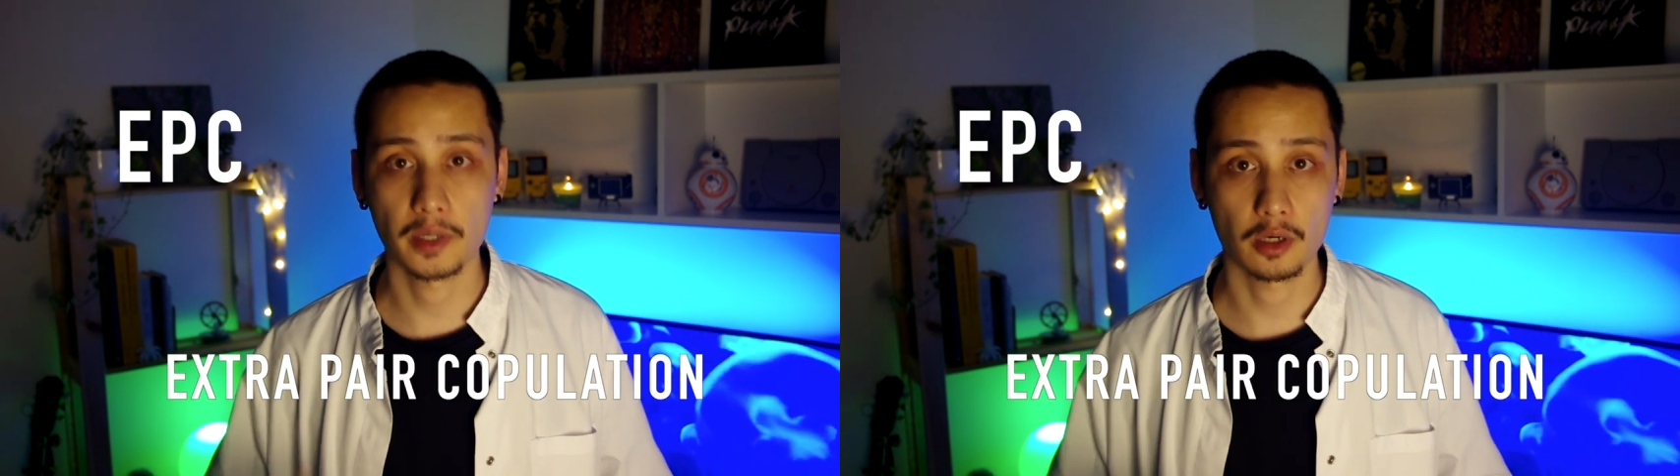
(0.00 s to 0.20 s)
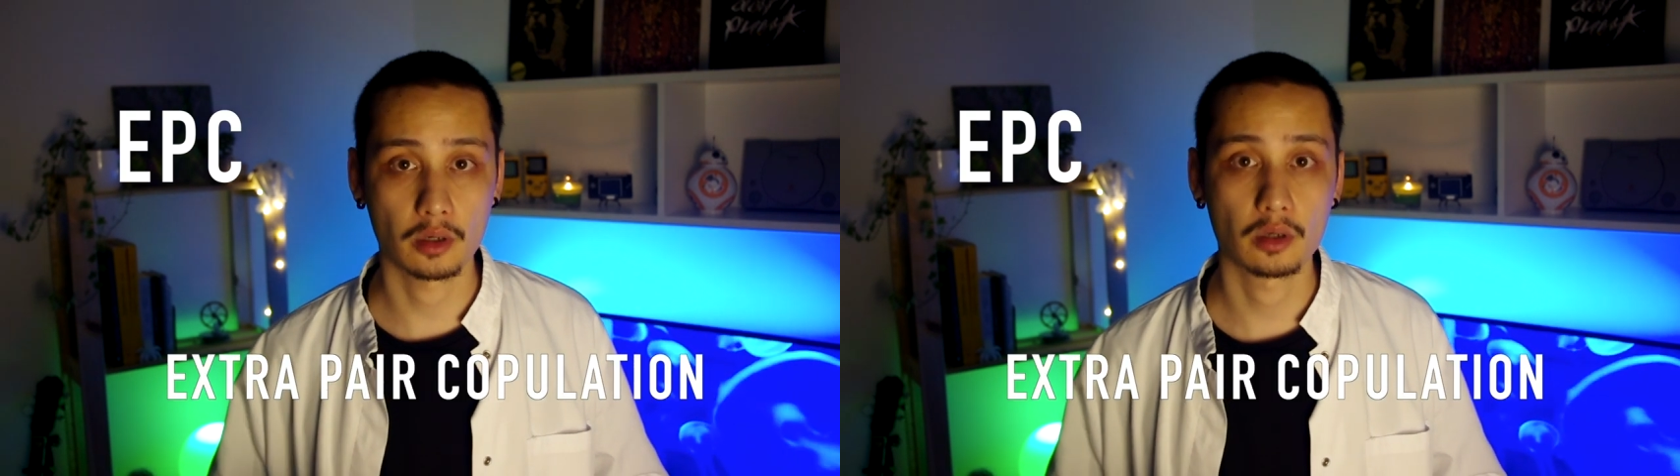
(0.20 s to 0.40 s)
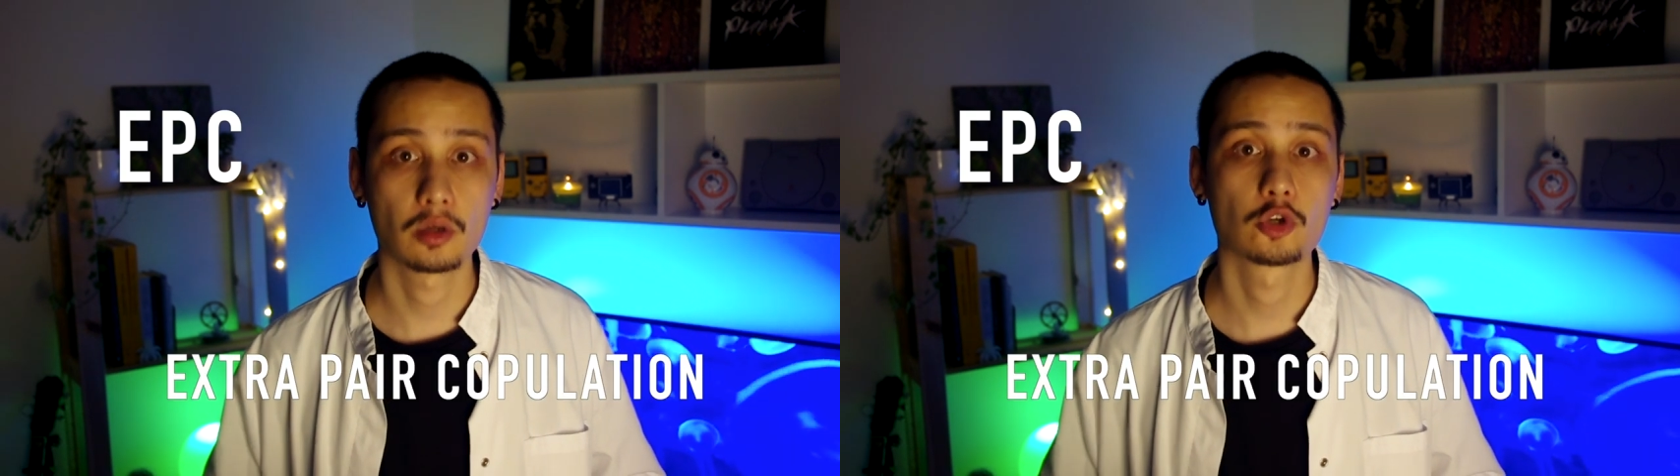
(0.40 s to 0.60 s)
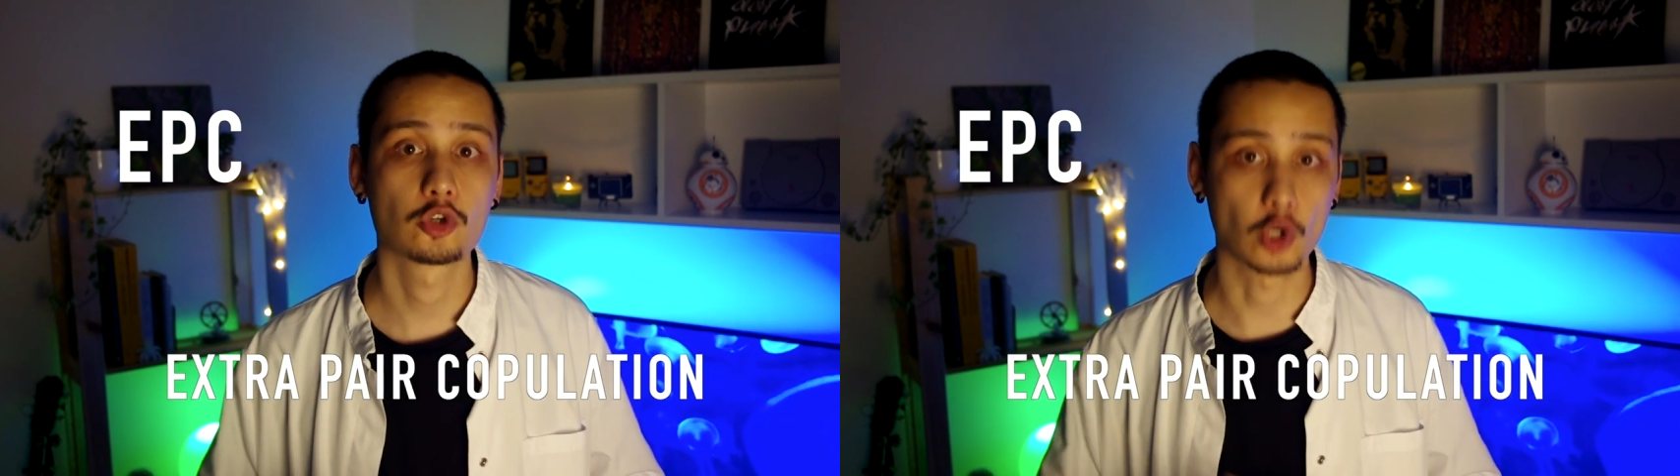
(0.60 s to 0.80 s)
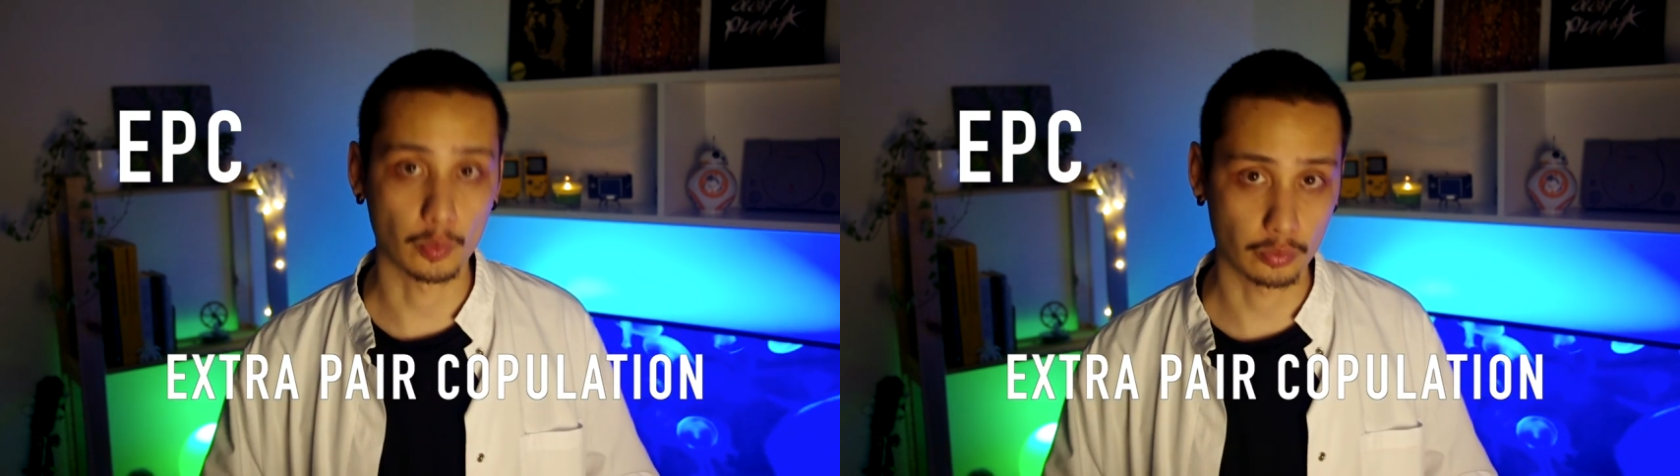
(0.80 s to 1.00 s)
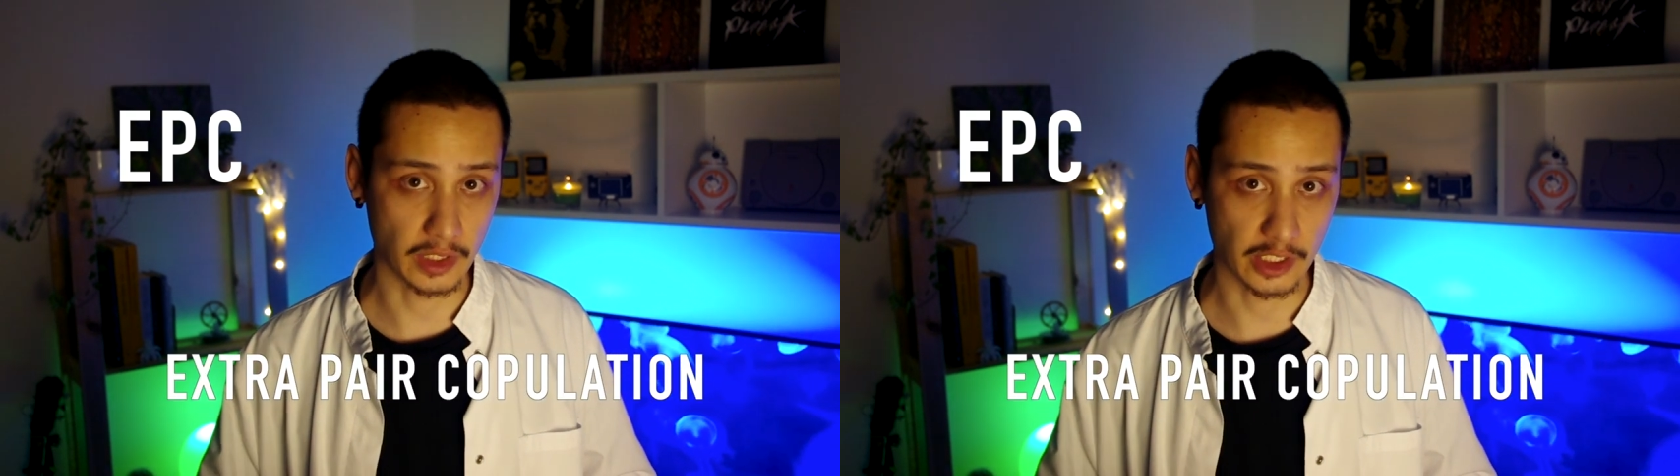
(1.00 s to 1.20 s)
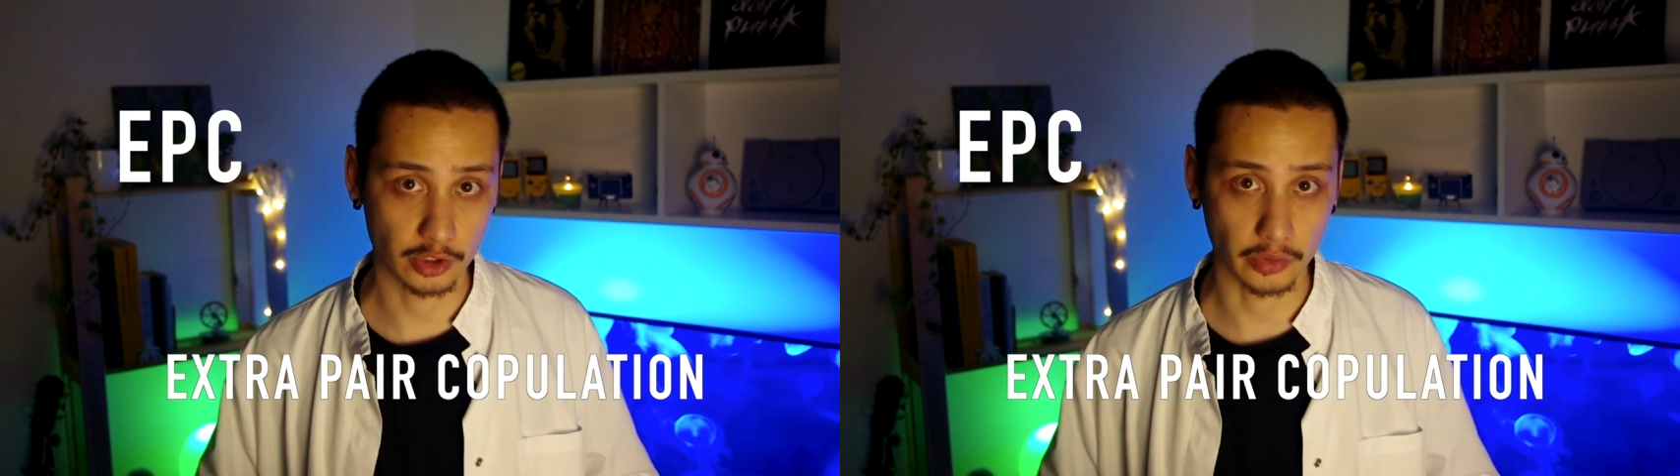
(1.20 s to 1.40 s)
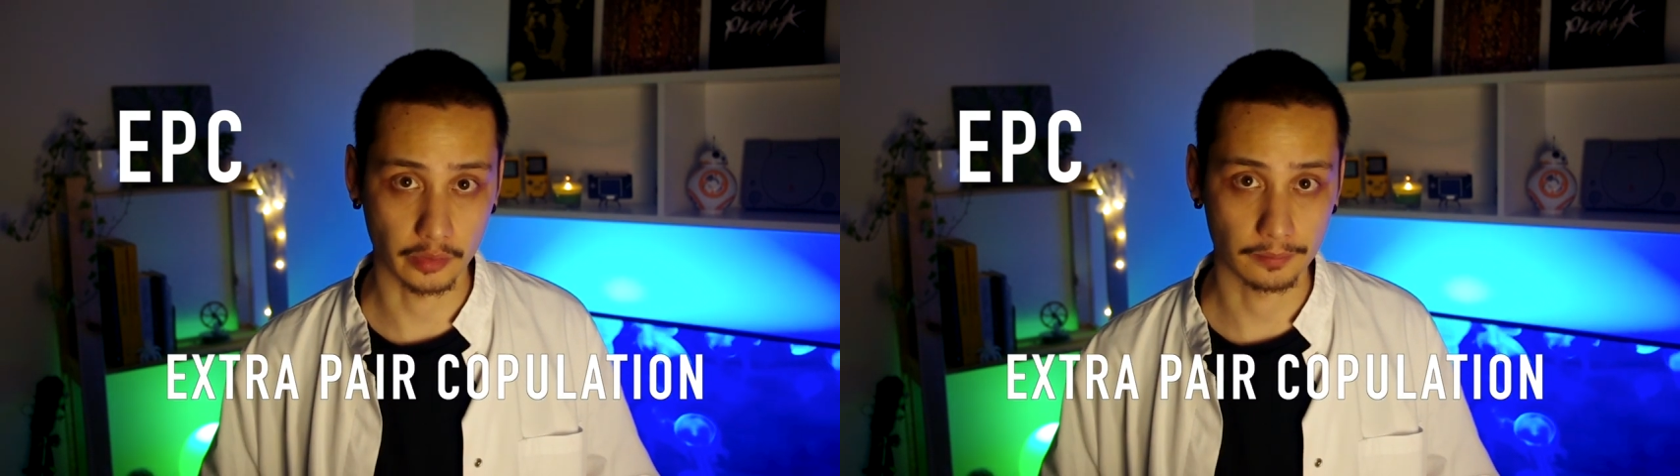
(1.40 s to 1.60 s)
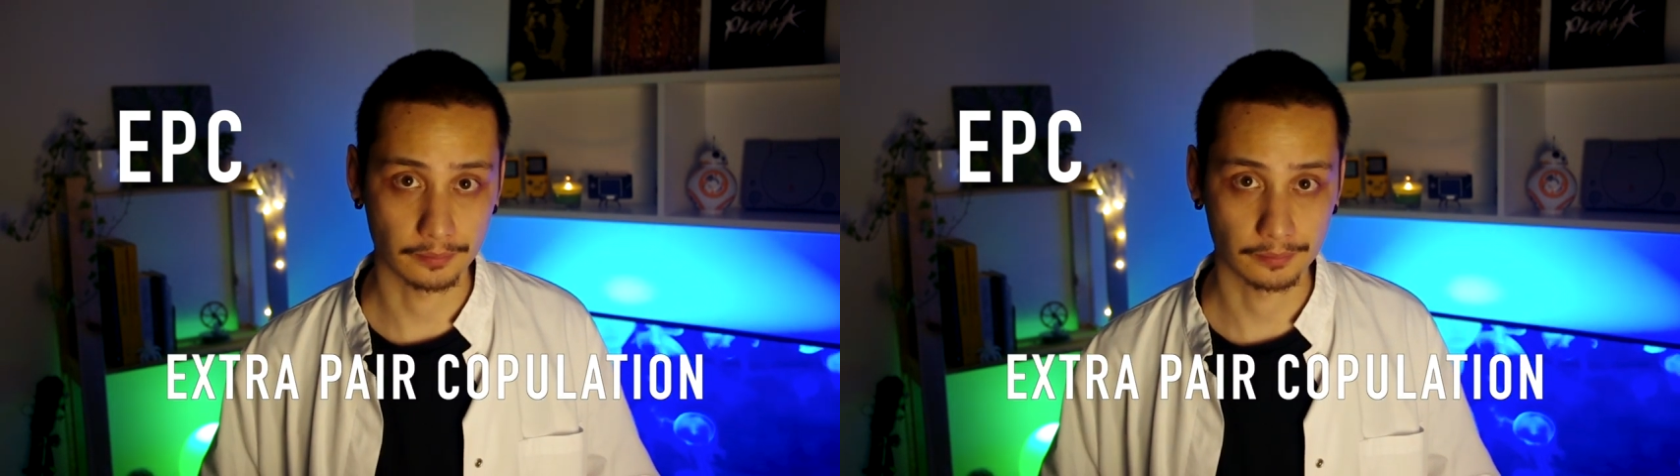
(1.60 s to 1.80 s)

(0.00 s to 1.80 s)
pair copulation.